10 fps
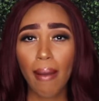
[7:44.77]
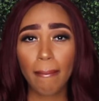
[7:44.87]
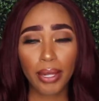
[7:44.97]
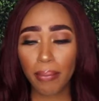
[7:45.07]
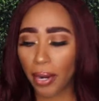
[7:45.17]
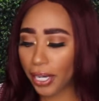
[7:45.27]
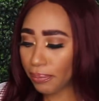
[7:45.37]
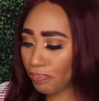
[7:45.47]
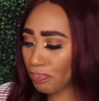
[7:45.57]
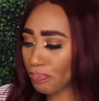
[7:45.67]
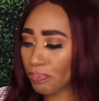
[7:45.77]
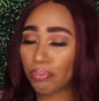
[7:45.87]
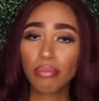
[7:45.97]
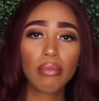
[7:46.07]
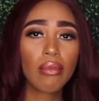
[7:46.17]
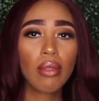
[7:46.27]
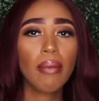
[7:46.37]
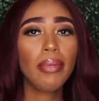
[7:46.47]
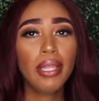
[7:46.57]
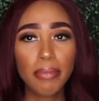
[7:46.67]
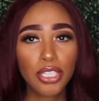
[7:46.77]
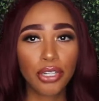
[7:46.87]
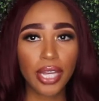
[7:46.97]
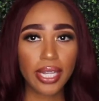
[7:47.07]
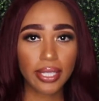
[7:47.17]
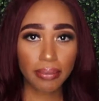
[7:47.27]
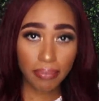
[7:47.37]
middle part. But let me show you guys.